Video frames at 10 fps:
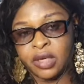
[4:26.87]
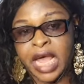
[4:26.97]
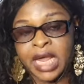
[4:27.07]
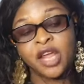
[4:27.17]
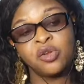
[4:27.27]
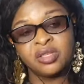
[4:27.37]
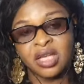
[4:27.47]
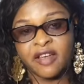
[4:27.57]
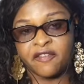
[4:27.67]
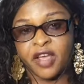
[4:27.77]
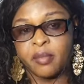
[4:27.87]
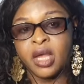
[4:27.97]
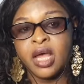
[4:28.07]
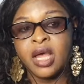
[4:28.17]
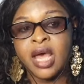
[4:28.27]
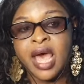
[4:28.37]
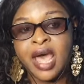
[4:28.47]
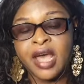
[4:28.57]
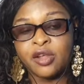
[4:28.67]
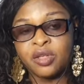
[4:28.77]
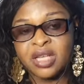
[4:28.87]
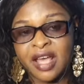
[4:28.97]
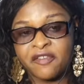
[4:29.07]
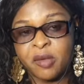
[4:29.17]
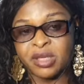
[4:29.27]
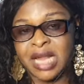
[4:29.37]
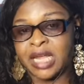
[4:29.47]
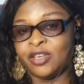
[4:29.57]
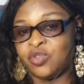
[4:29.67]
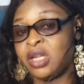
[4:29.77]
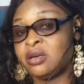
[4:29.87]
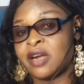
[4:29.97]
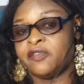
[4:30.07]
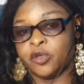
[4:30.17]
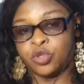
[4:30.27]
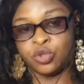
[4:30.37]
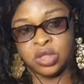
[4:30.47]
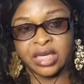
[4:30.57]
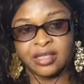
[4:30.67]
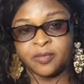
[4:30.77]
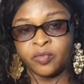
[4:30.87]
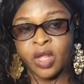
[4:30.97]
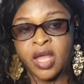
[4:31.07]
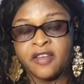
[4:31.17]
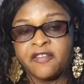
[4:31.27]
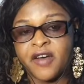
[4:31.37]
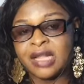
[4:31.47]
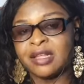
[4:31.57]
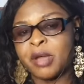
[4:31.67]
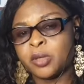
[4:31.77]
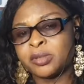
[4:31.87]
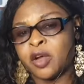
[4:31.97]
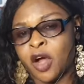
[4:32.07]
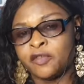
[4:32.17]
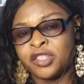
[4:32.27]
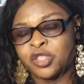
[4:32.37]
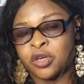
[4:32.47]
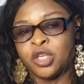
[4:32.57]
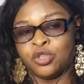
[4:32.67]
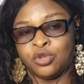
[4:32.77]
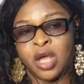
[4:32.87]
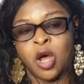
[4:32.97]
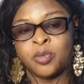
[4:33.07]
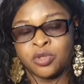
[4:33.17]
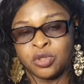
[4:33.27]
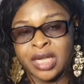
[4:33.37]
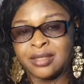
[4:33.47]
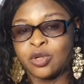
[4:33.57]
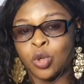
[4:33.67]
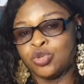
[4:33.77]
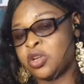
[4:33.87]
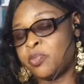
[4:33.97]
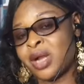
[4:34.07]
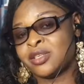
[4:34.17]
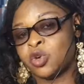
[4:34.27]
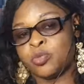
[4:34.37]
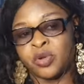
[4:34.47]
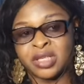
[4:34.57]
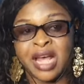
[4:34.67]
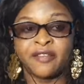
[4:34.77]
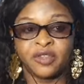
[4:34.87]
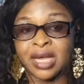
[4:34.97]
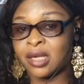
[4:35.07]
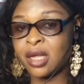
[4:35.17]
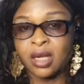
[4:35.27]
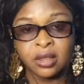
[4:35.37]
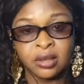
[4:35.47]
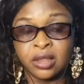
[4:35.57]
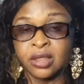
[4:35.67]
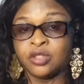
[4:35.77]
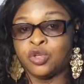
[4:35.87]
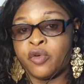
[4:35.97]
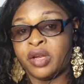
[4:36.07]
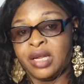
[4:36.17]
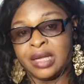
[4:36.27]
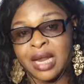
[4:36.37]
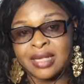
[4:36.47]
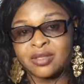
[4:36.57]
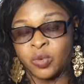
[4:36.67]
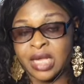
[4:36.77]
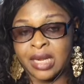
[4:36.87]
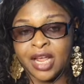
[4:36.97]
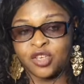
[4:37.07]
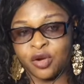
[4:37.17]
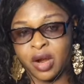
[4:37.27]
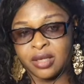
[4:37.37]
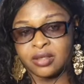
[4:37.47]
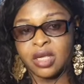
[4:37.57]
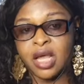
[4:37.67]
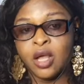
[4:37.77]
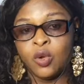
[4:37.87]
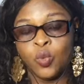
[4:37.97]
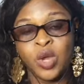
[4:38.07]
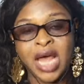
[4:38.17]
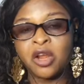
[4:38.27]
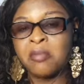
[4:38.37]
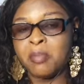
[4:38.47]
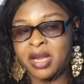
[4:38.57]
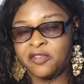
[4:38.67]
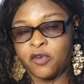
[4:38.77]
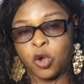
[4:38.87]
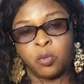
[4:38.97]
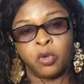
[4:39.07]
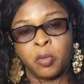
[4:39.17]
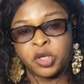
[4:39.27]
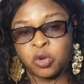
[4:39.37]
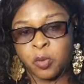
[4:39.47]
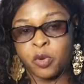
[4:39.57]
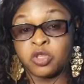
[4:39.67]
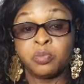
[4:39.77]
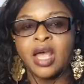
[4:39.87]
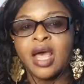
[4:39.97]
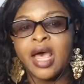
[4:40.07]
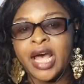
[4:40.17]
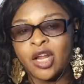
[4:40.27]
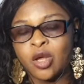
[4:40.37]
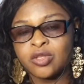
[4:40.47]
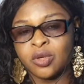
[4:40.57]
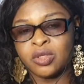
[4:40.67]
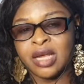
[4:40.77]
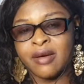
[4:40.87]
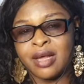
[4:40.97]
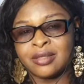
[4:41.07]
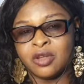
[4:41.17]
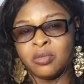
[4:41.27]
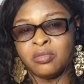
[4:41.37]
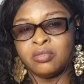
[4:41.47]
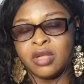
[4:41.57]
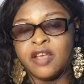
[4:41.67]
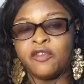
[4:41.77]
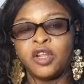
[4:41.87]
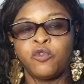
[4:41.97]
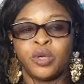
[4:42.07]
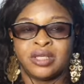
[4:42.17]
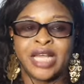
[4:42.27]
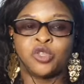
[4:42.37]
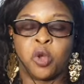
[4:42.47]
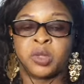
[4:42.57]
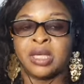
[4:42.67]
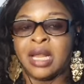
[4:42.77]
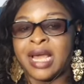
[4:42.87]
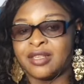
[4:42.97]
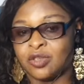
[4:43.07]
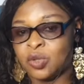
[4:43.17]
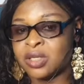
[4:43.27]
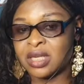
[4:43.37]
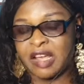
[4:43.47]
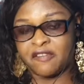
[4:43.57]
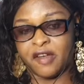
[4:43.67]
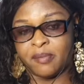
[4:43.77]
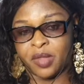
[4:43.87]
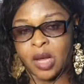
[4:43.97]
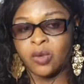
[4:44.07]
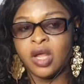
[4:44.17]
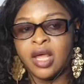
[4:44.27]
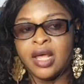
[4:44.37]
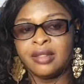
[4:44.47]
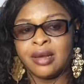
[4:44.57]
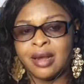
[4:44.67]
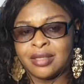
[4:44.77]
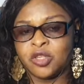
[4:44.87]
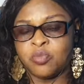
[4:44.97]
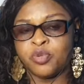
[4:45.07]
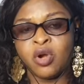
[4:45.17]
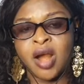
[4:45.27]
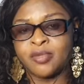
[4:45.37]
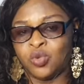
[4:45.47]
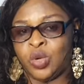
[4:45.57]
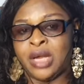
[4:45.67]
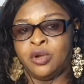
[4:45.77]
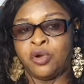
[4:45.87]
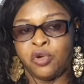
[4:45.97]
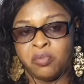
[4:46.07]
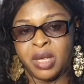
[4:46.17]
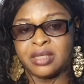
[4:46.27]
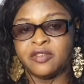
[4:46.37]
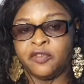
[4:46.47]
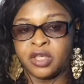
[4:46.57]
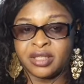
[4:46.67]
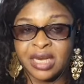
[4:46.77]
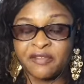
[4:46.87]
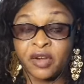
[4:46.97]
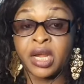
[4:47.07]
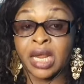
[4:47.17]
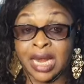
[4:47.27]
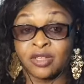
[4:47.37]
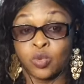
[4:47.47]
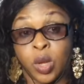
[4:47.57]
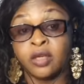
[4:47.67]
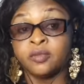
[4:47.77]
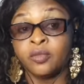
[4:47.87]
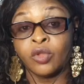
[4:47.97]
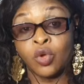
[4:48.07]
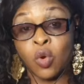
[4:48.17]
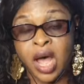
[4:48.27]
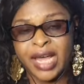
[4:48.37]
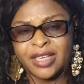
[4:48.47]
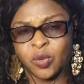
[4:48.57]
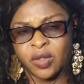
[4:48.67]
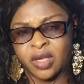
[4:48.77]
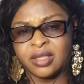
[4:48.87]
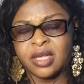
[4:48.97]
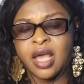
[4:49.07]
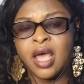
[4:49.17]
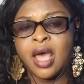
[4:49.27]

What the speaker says: Like hey, Unizik FM. Unizik FM is like a training ground for students. In fact, the main objective of this session is to help students go through the practical process after the theory in the class with their lecturers. We are not meant for commercial purpose. And also, there are some, even if we decide to commercialize Unizik FM now, there are some programs we cannot run, but for the state and federal, they can as well go ahead with it.